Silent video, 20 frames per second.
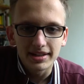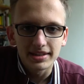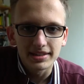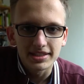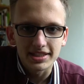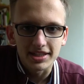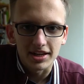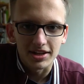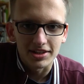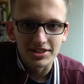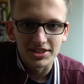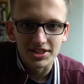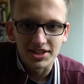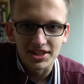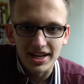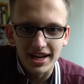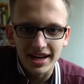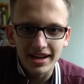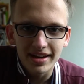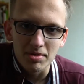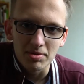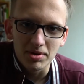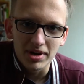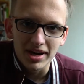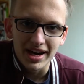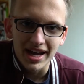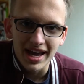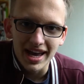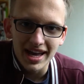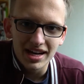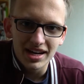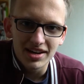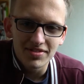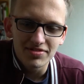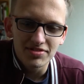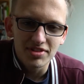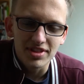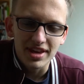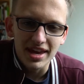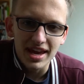starts today, and we're gonna head off
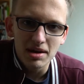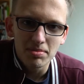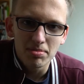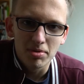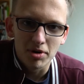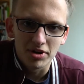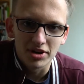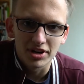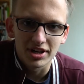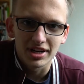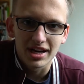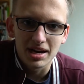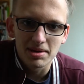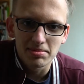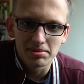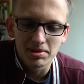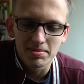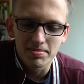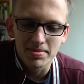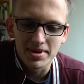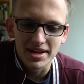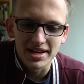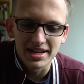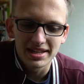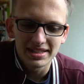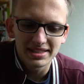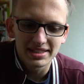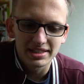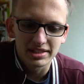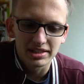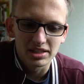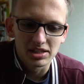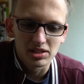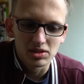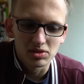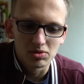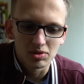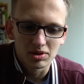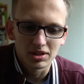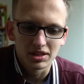to the airport in a couple of minutes.
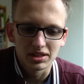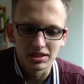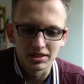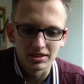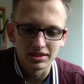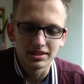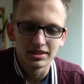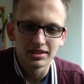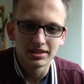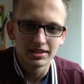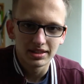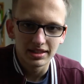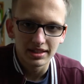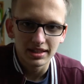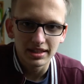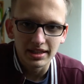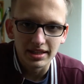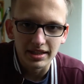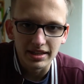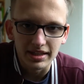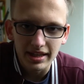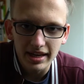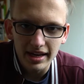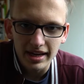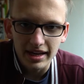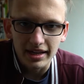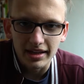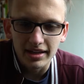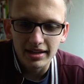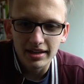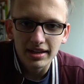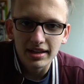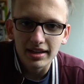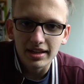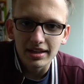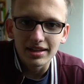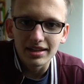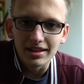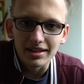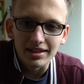So yeah,
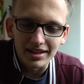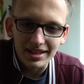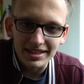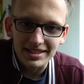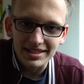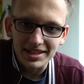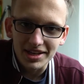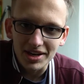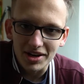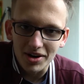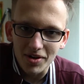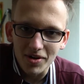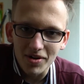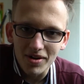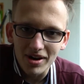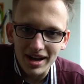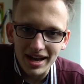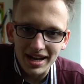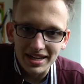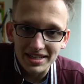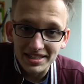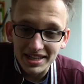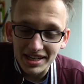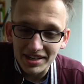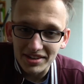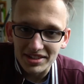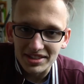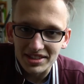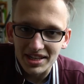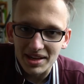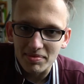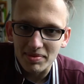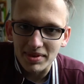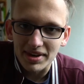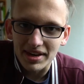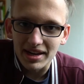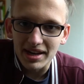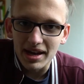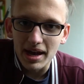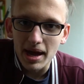let's go and tell you
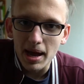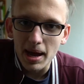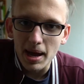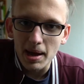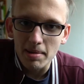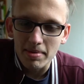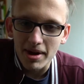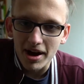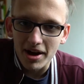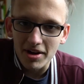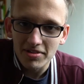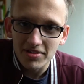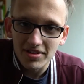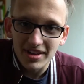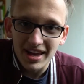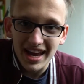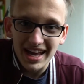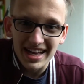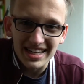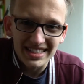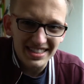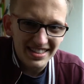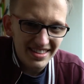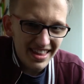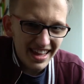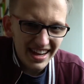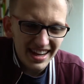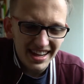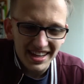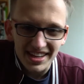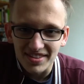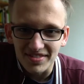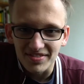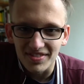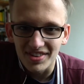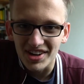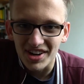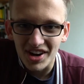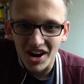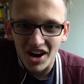something about aesthetic
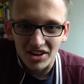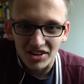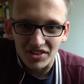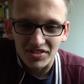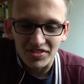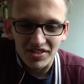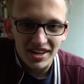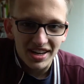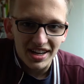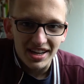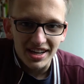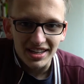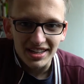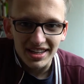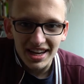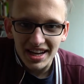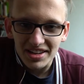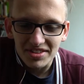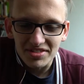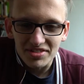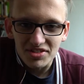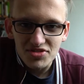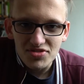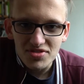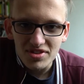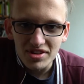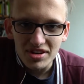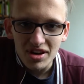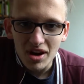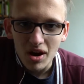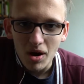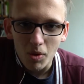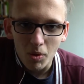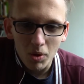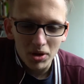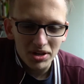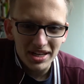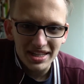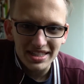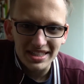videography. Can you do it?
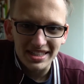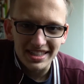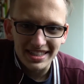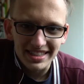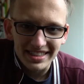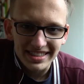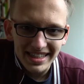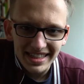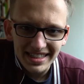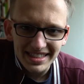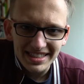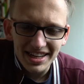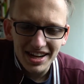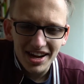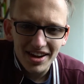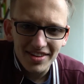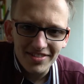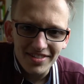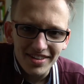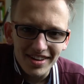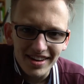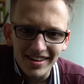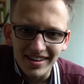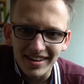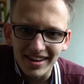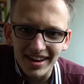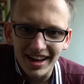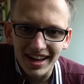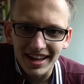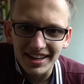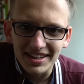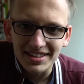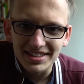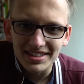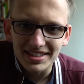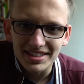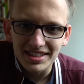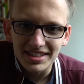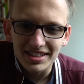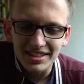What does it consist of?
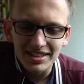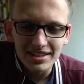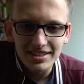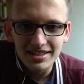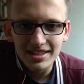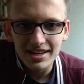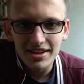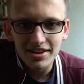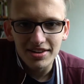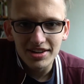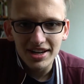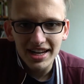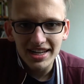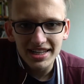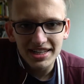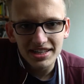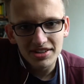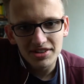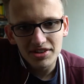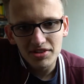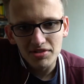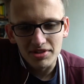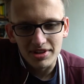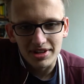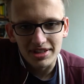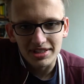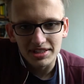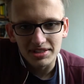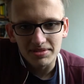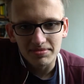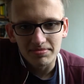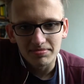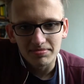And is it a good idea to do this?